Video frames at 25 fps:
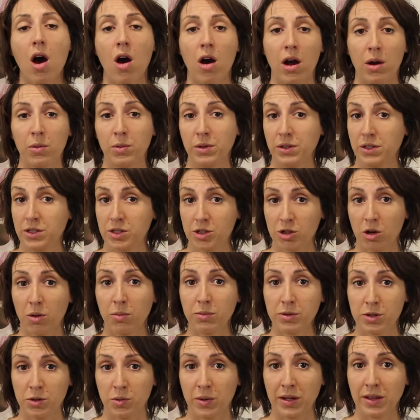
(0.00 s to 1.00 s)
I would
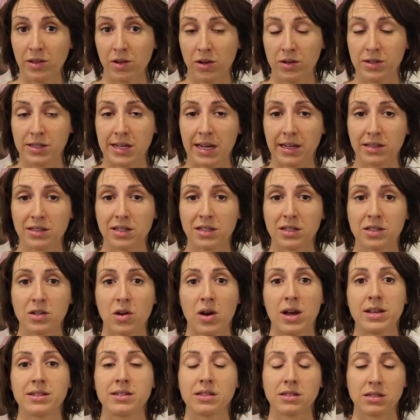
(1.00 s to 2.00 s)
stop doing those
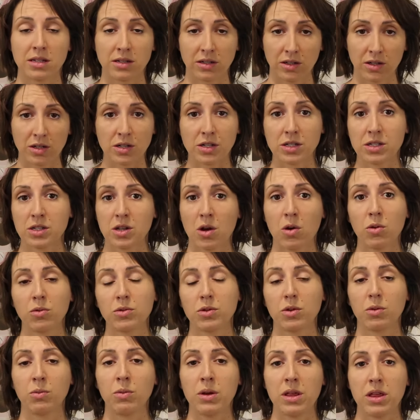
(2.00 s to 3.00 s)
exercises and
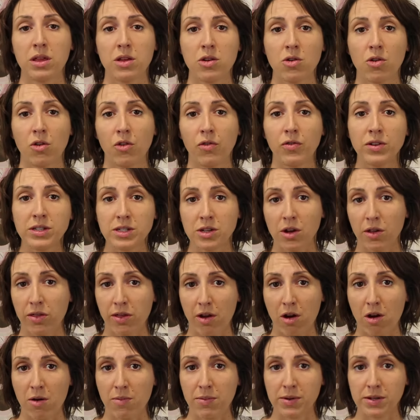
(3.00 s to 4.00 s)
consult with your
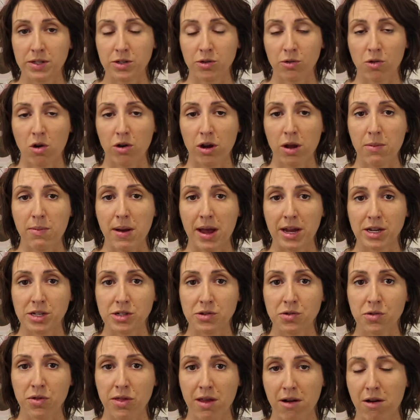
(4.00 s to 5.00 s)
physiotherapist or
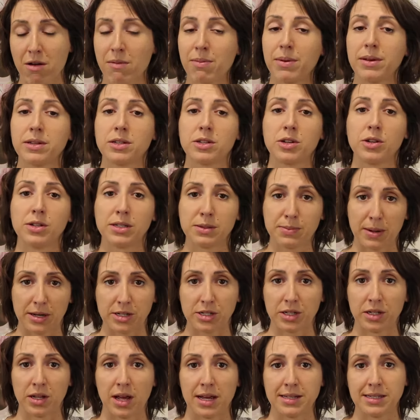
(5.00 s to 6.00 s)
occupational therapist who
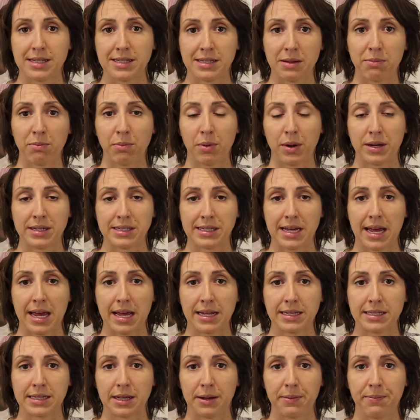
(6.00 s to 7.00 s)
specializes in breast
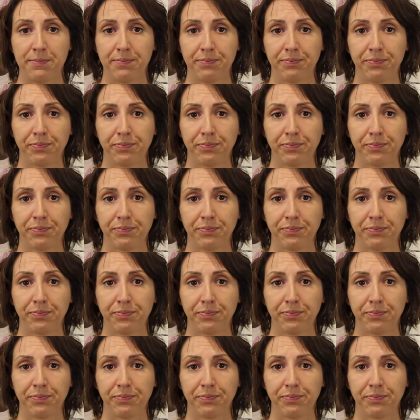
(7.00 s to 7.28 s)
cancer.